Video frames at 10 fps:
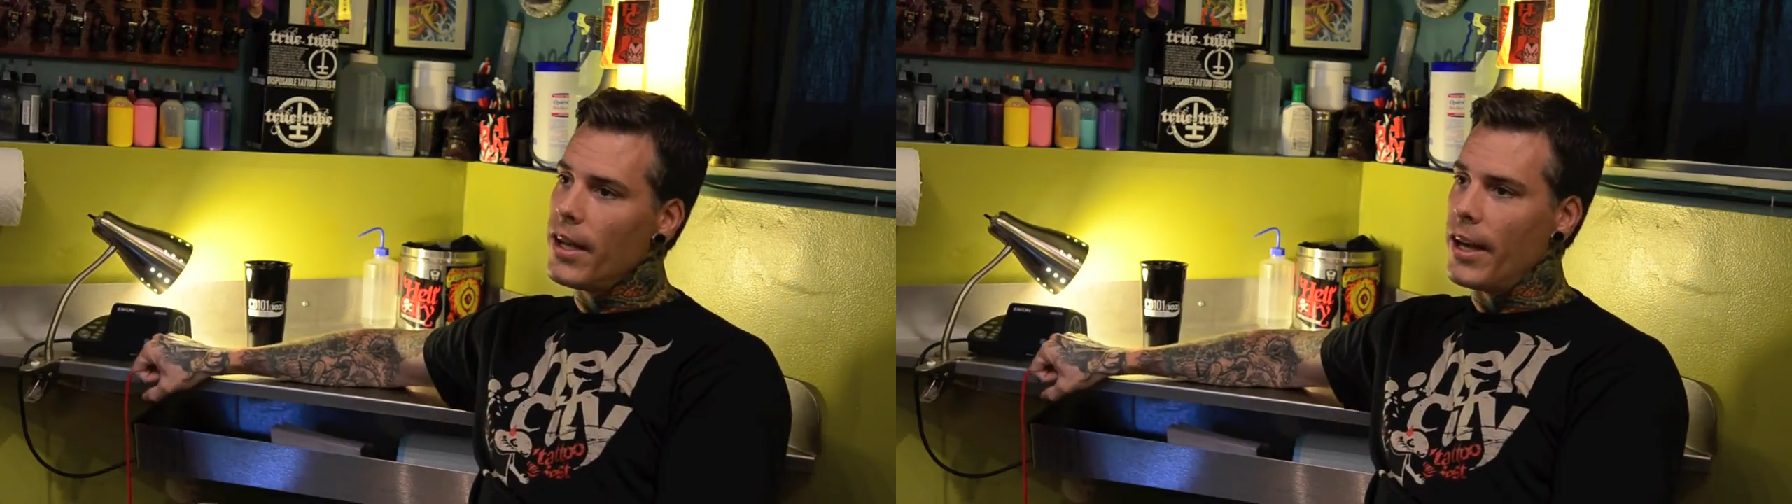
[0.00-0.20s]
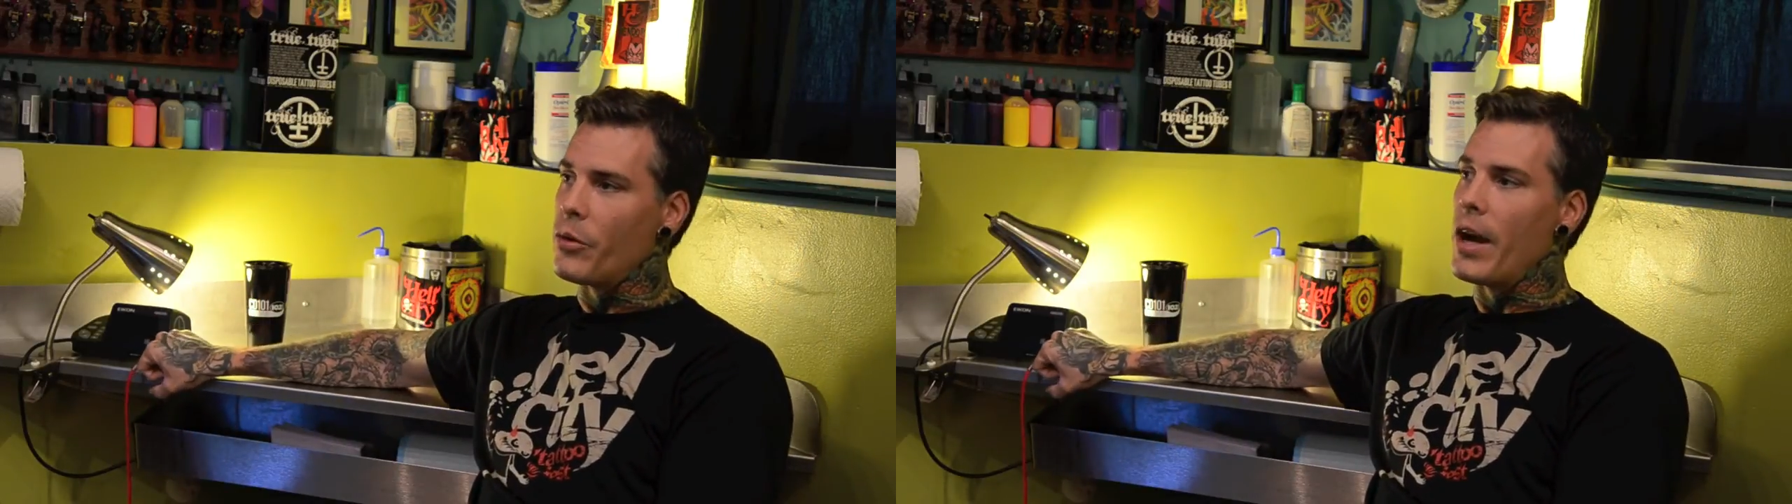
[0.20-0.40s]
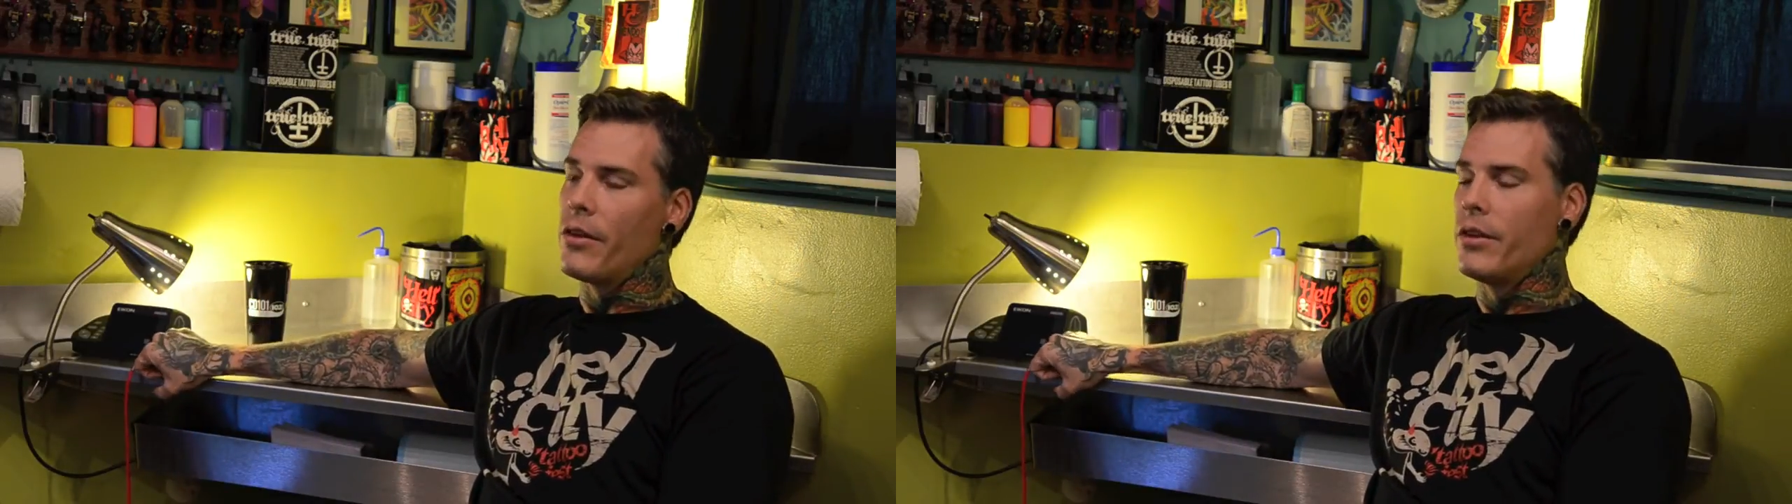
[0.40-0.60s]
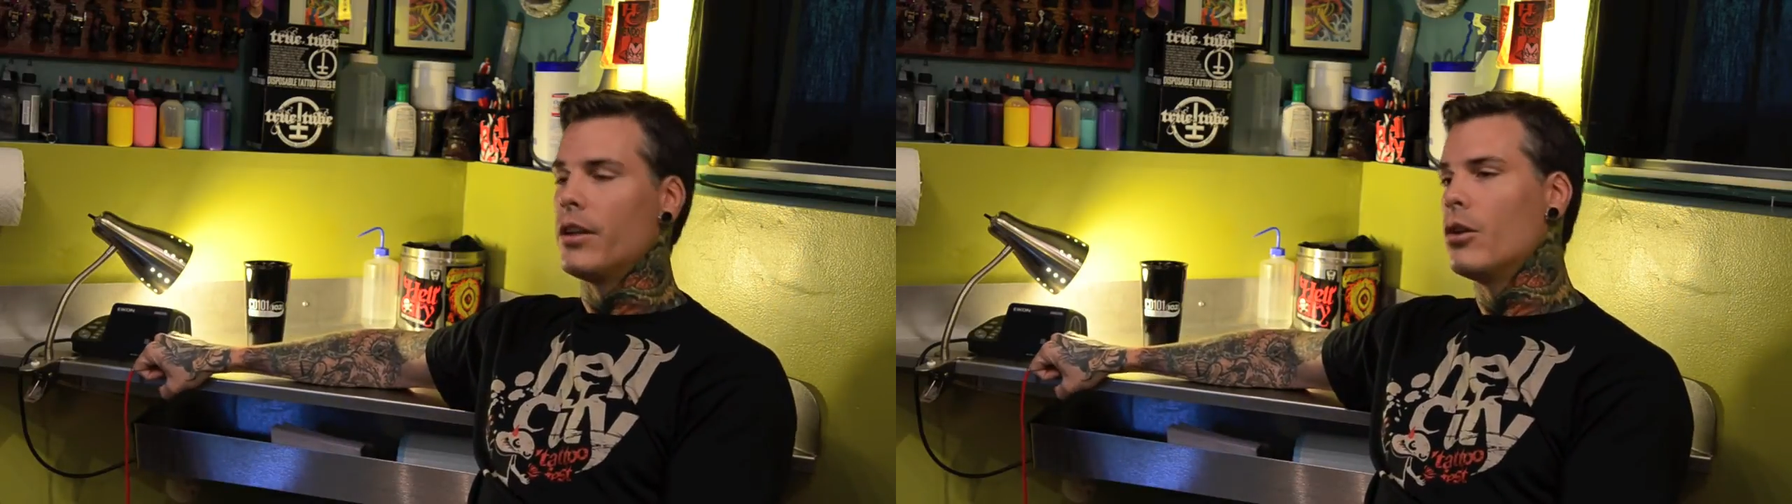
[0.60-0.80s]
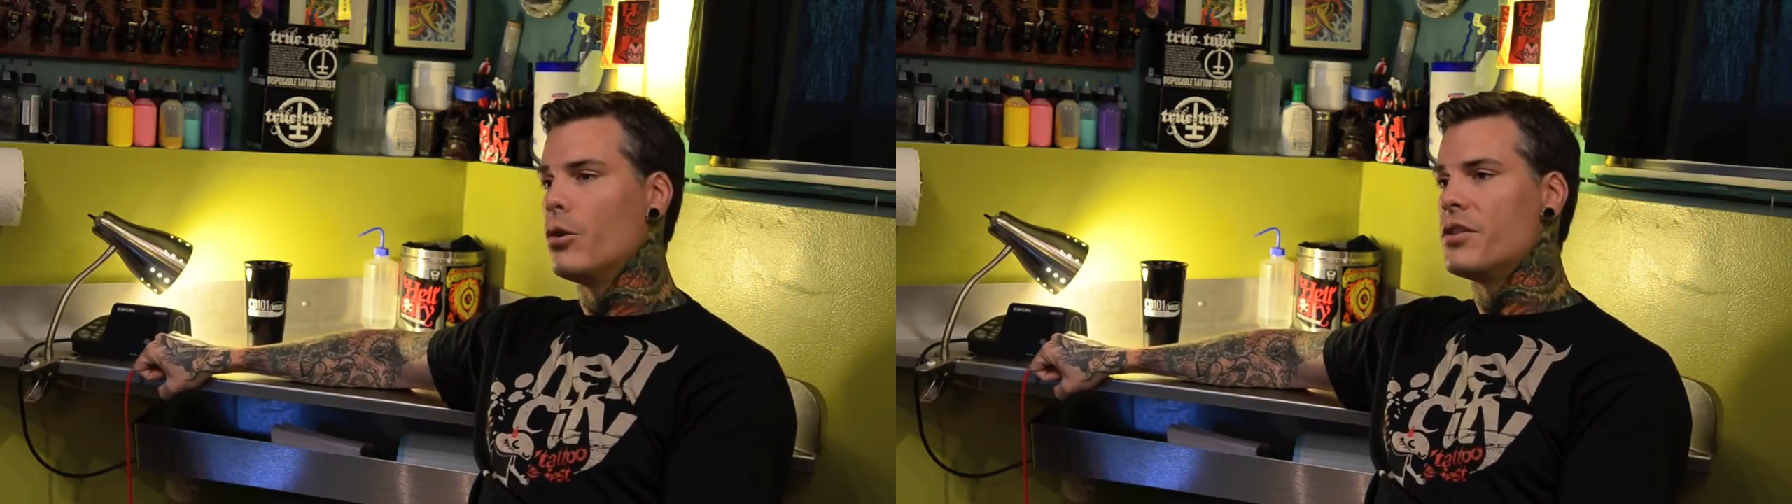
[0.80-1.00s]
And rather than
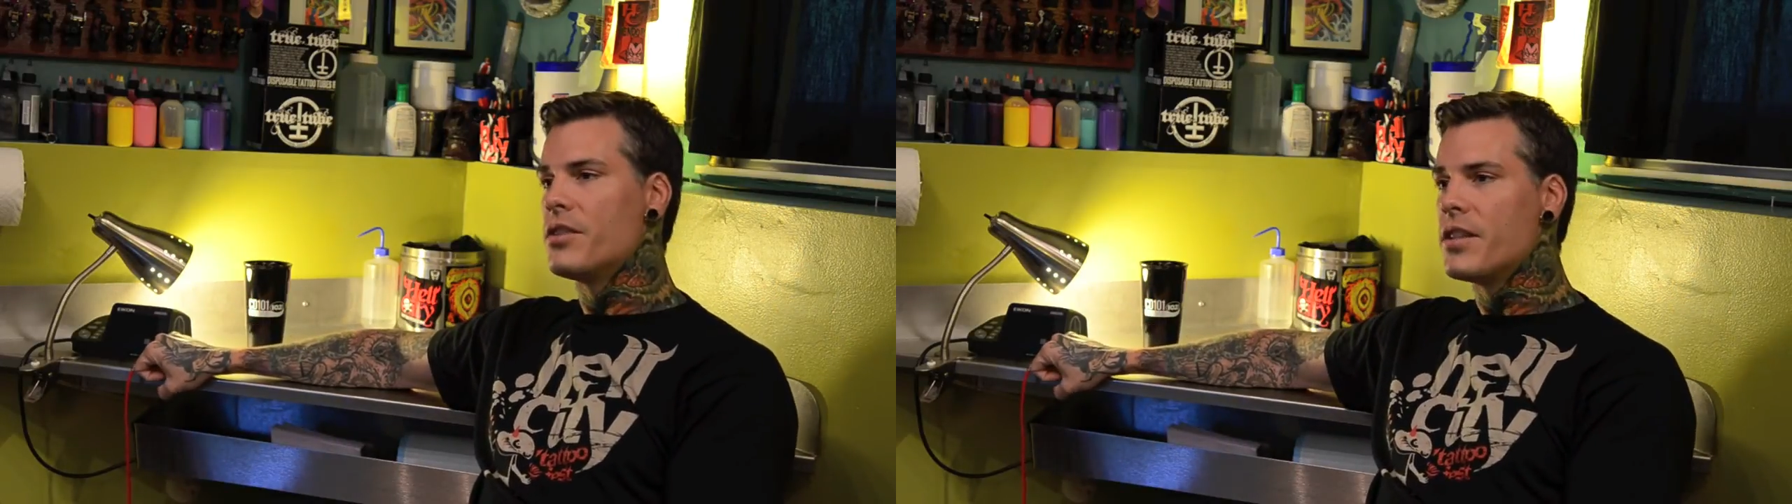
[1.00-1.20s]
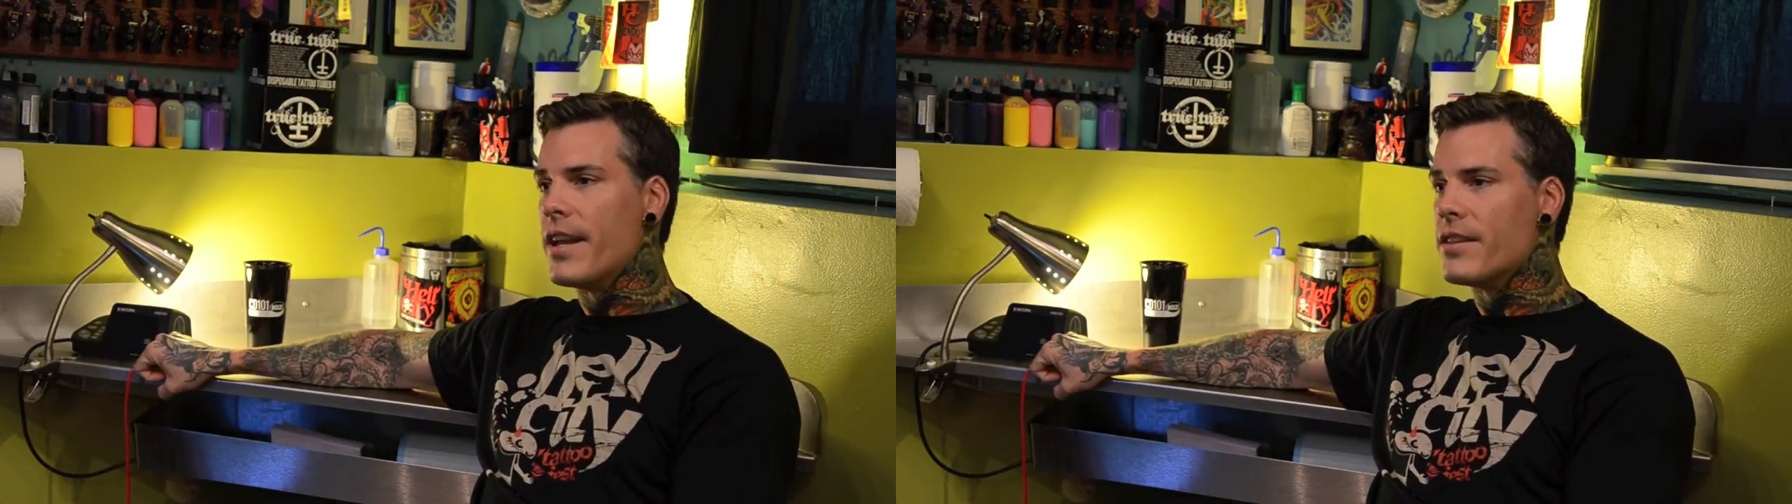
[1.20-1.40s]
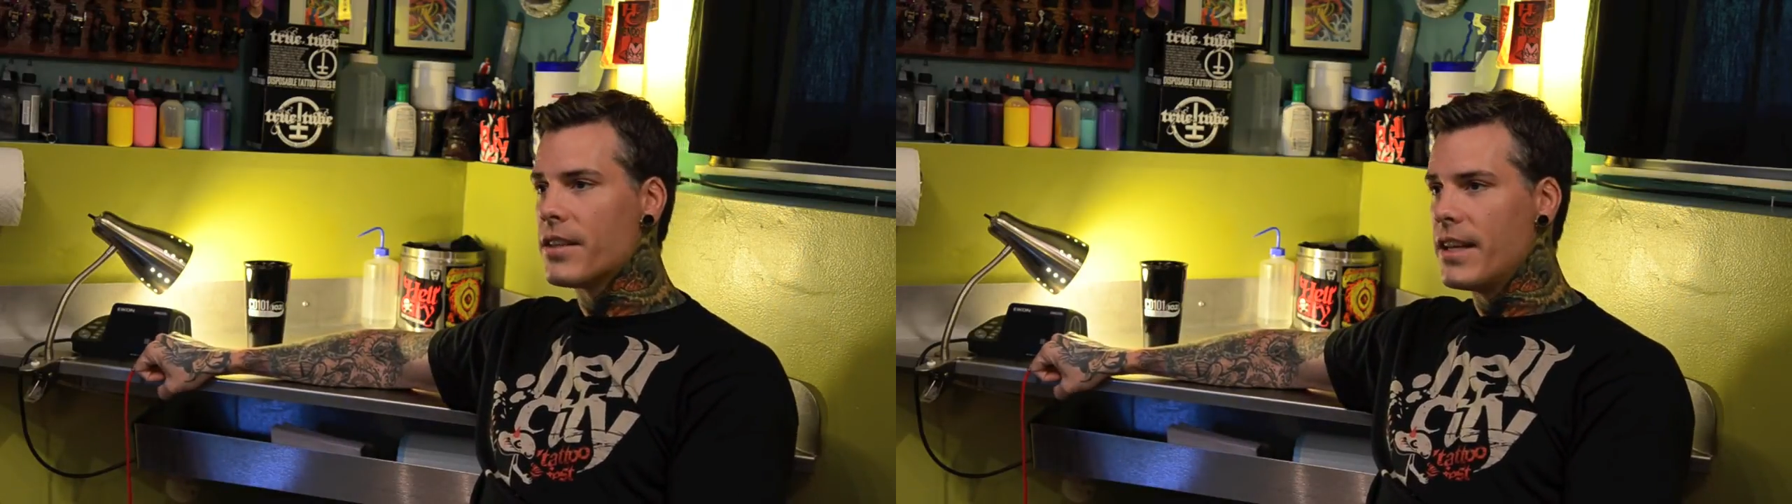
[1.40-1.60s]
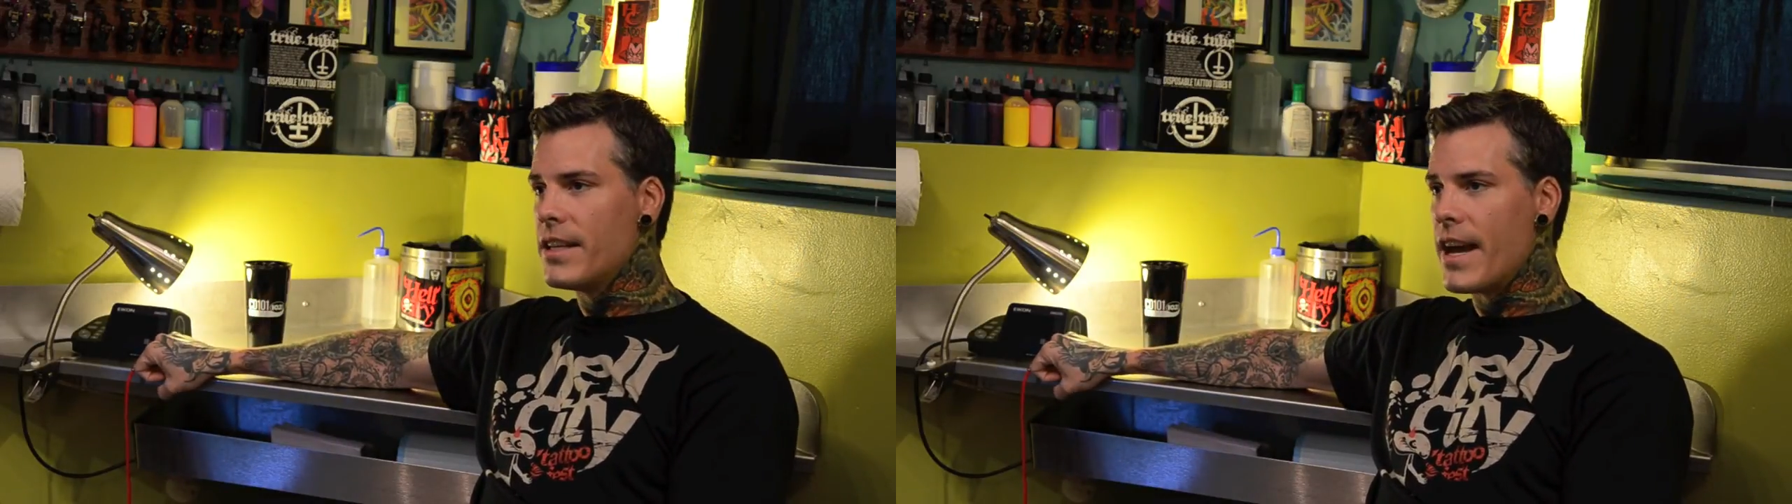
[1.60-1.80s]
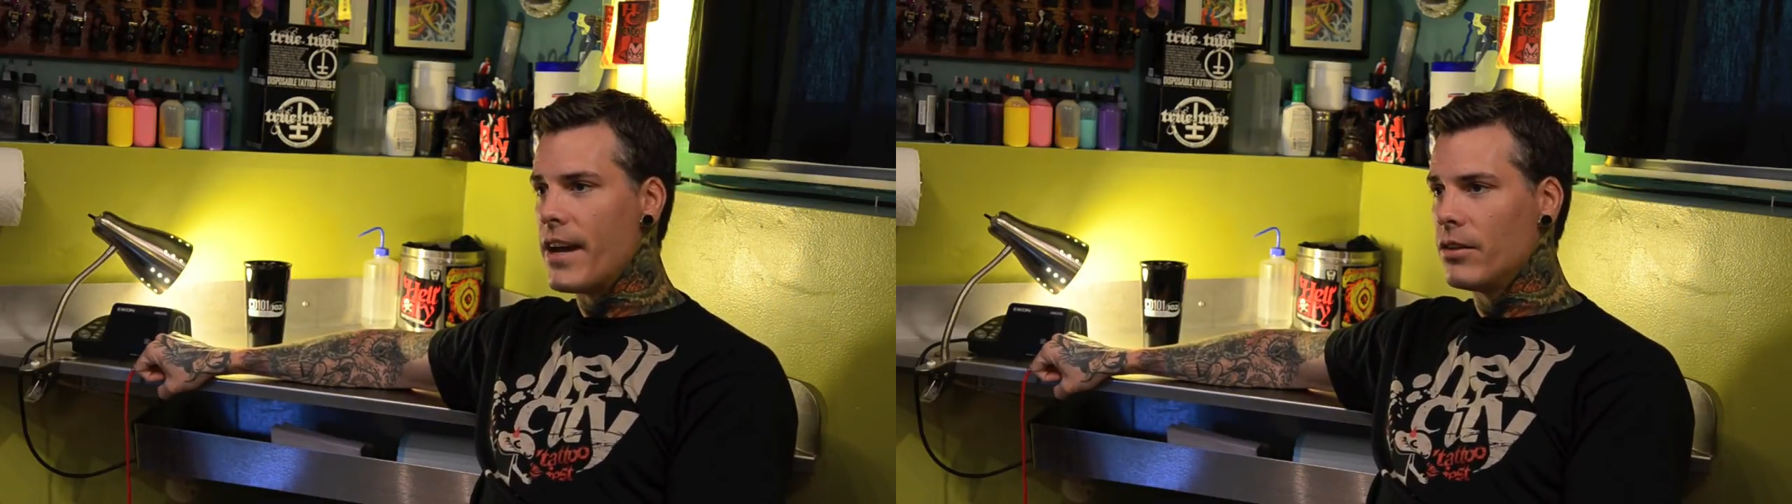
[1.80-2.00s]
close and stain skin
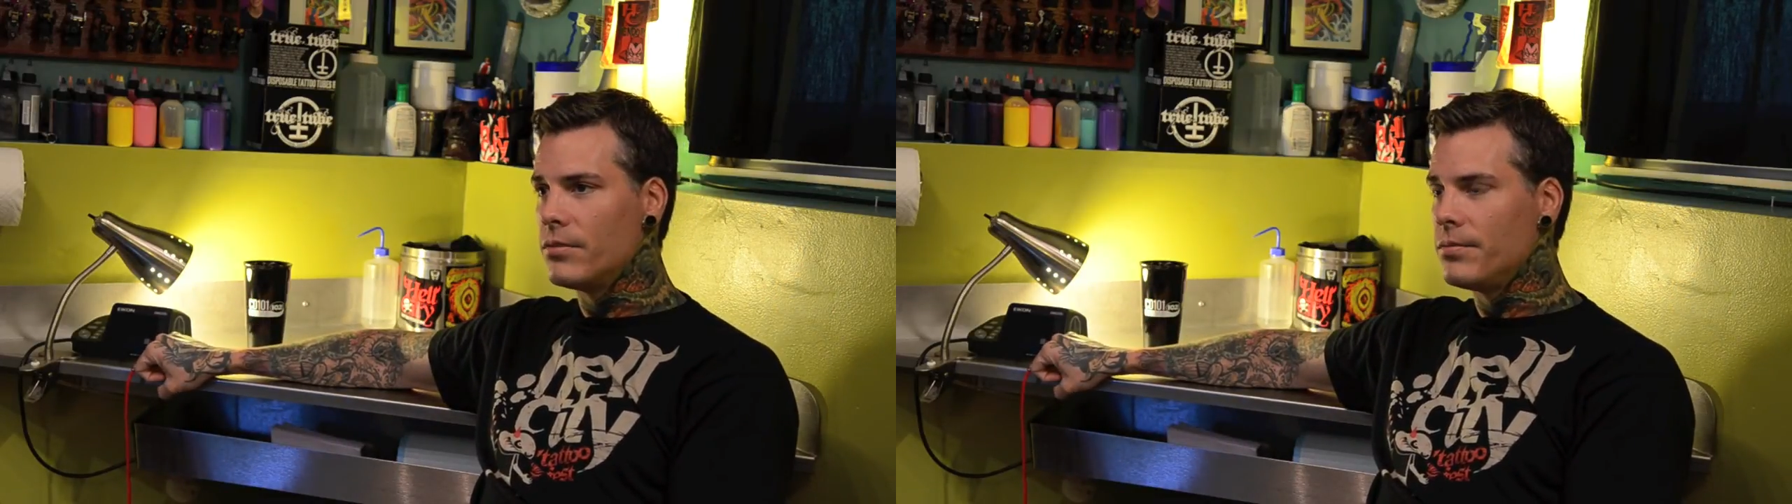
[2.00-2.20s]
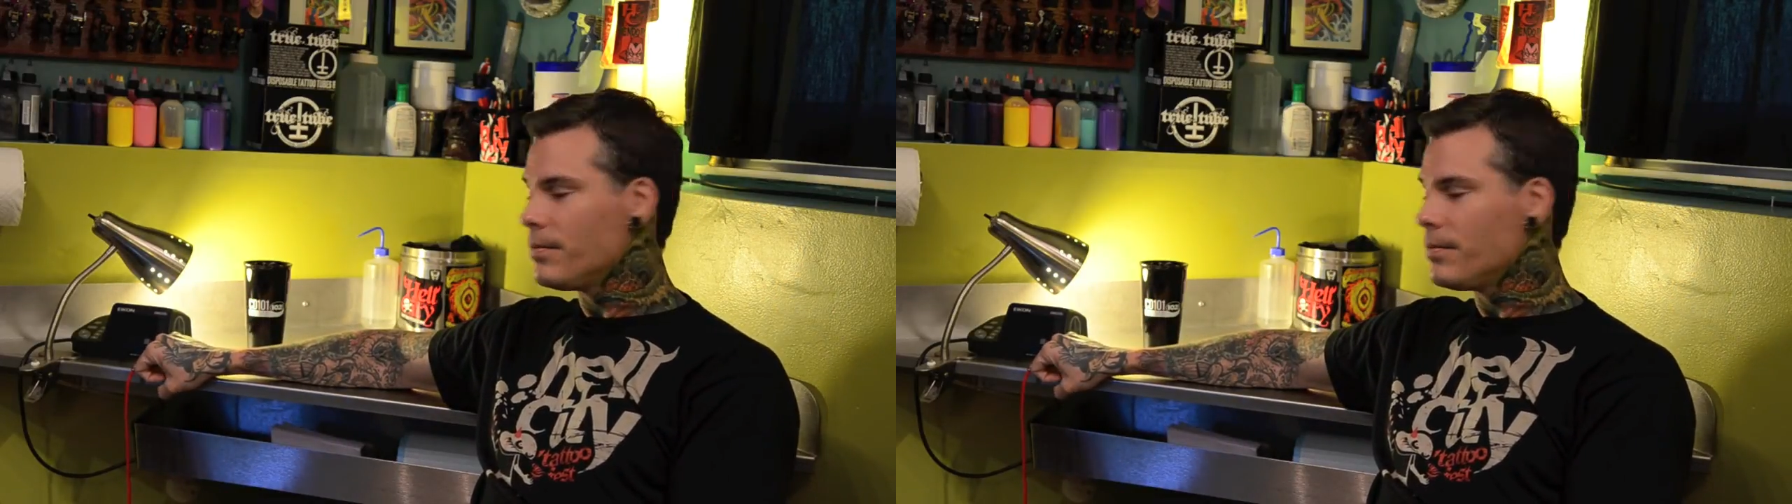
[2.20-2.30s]
down,